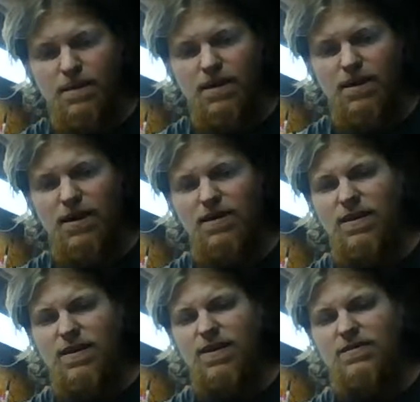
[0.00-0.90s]
Okay?
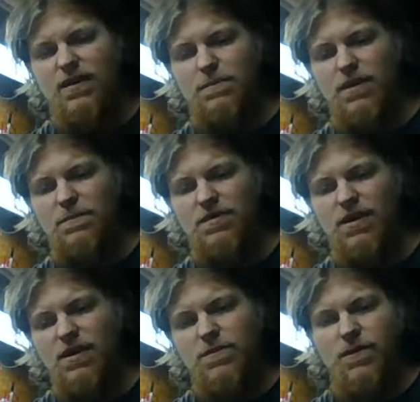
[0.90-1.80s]
And some people
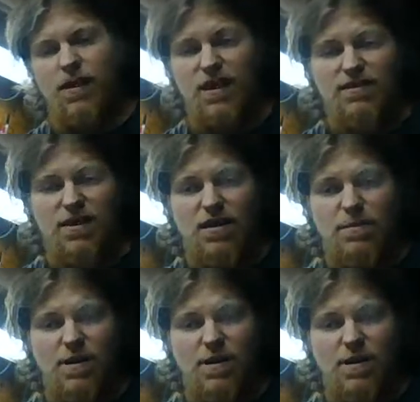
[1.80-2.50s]
say, well, guns aren't a